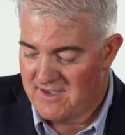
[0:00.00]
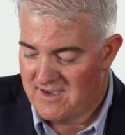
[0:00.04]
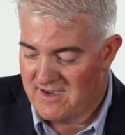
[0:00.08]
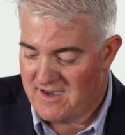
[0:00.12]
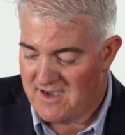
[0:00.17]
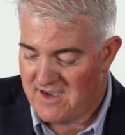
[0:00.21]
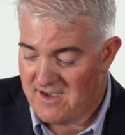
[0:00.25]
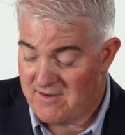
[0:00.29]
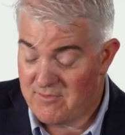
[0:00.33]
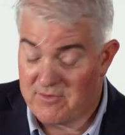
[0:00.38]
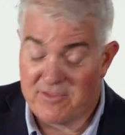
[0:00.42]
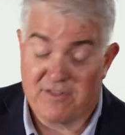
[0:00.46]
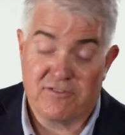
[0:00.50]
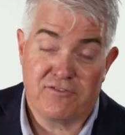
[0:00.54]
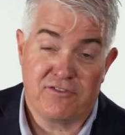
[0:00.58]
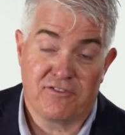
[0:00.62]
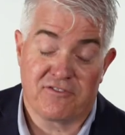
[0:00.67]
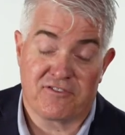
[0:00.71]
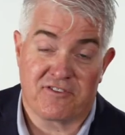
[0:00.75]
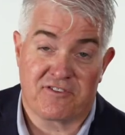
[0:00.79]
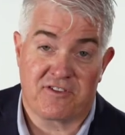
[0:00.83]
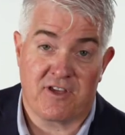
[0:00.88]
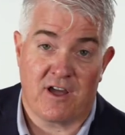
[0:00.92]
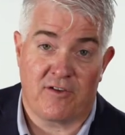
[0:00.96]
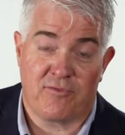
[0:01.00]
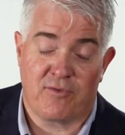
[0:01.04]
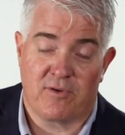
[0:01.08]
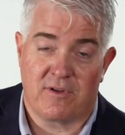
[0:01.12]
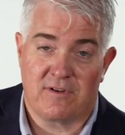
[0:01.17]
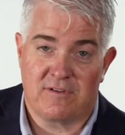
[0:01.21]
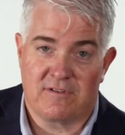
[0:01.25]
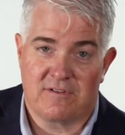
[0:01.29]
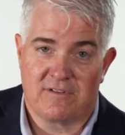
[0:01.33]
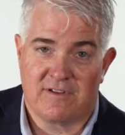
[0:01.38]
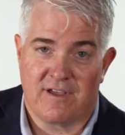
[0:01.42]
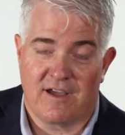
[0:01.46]
Well, this is a tough
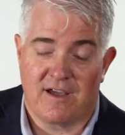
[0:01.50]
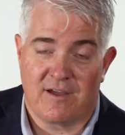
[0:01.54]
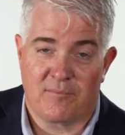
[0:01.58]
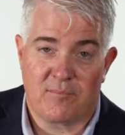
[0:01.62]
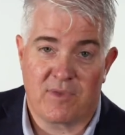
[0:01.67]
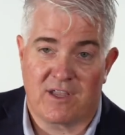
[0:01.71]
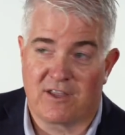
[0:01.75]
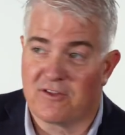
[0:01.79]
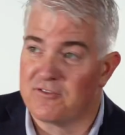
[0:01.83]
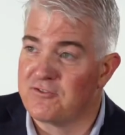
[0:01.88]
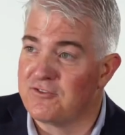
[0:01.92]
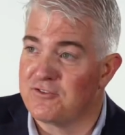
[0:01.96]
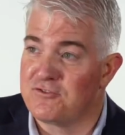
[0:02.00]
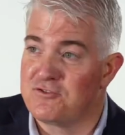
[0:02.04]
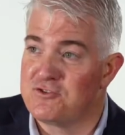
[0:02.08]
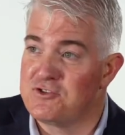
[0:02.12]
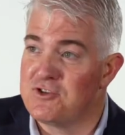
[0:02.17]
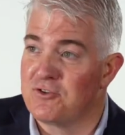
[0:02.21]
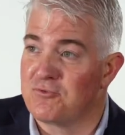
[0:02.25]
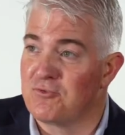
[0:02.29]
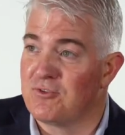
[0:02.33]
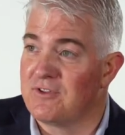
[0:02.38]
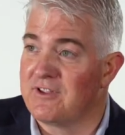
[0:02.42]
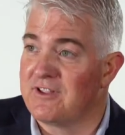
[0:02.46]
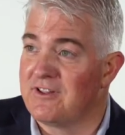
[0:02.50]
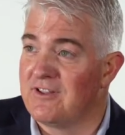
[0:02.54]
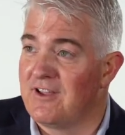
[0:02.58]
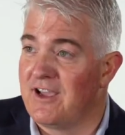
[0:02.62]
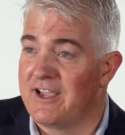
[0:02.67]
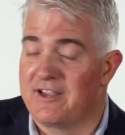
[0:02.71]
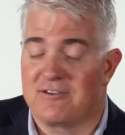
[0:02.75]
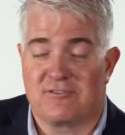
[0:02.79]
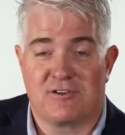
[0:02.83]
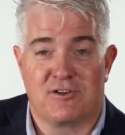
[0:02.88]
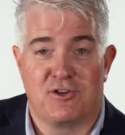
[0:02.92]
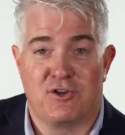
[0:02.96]
one uh, because it's generally
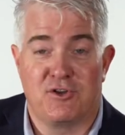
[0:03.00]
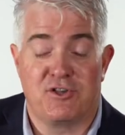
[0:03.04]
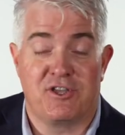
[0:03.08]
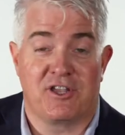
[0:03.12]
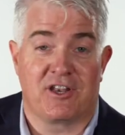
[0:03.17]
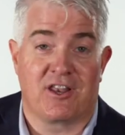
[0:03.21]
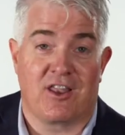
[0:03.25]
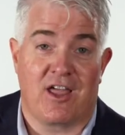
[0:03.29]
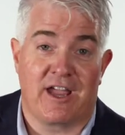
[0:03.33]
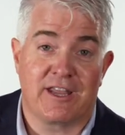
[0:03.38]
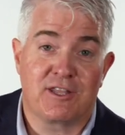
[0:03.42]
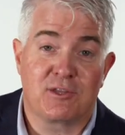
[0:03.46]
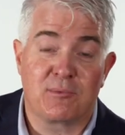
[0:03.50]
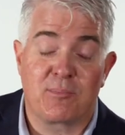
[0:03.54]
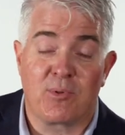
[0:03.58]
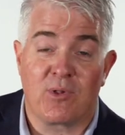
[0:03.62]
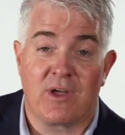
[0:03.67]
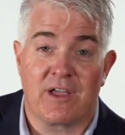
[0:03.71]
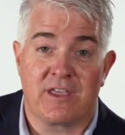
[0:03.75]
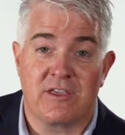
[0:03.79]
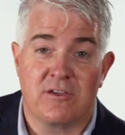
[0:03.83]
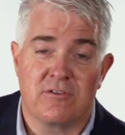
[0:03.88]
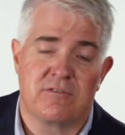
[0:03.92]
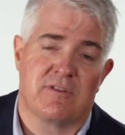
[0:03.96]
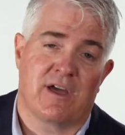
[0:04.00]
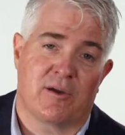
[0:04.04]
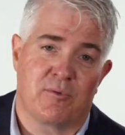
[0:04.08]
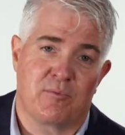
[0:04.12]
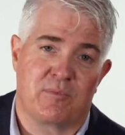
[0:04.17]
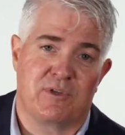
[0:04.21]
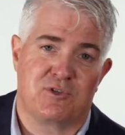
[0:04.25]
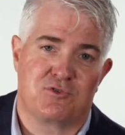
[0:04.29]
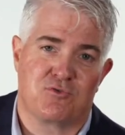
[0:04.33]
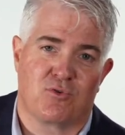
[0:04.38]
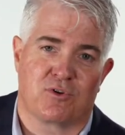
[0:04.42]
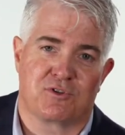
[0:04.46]
like who you'd like to play you. That
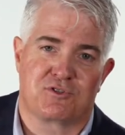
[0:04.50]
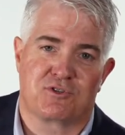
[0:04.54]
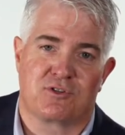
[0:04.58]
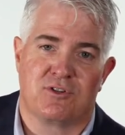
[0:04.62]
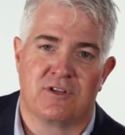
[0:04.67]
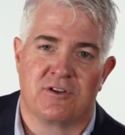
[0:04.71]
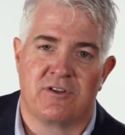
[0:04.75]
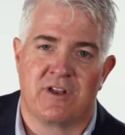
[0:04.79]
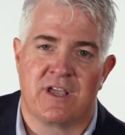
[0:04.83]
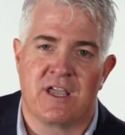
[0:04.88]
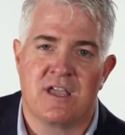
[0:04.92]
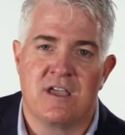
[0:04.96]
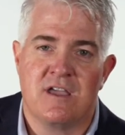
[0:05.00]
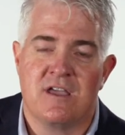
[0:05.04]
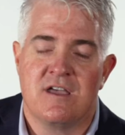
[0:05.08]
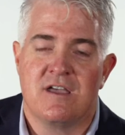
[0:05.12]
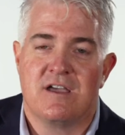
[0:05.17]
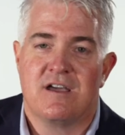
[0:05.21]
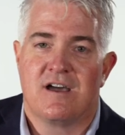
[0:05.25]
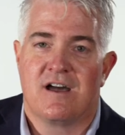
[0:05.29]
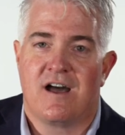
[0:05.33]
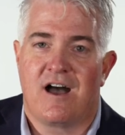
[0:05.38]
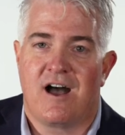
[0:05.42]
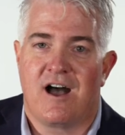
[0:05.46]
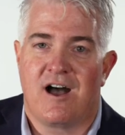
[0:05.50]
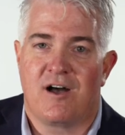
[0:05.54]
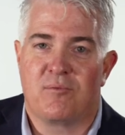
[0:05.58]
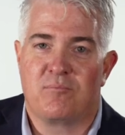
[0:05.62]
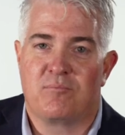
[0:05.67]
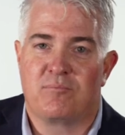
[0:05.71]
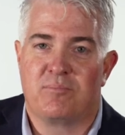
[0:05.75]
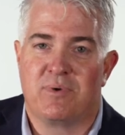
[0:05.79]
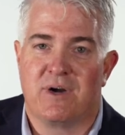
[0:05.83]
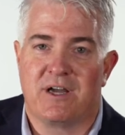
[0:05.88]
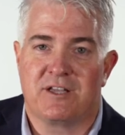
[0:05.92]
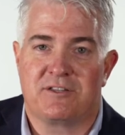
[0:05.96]
would be George Clooney. Uh,
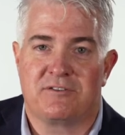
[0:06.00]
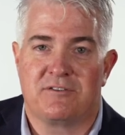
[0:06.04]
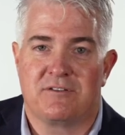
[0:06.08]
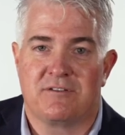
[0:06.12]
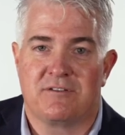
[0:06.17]
but